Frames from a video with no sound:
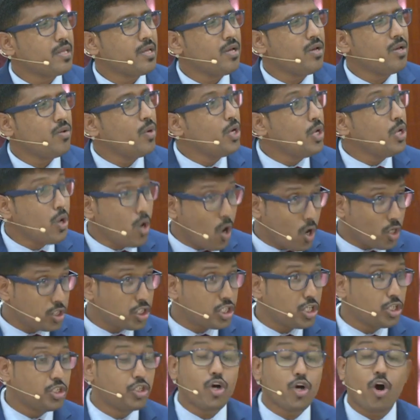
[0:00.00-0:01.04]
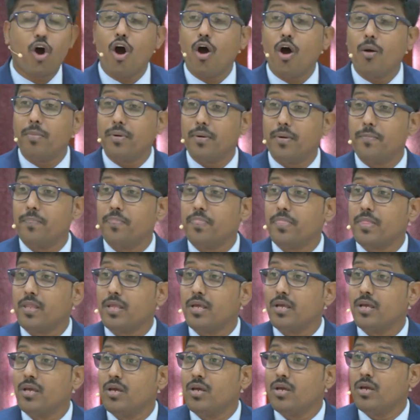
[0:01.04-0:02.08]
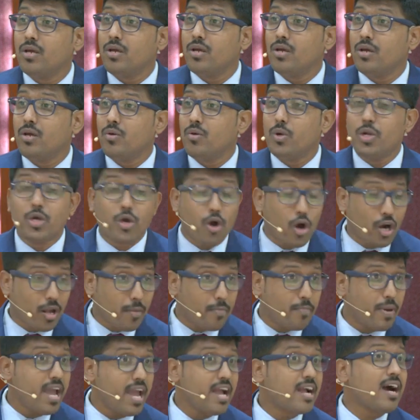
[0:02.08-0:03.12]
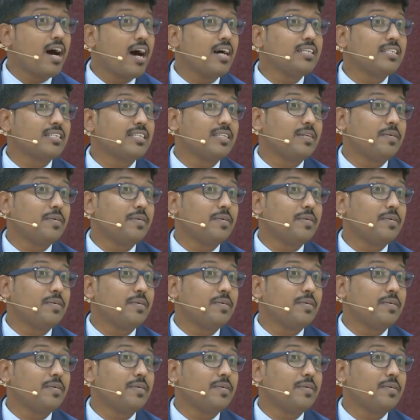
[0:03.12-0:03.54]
When you lost a job? When you got a pay cut?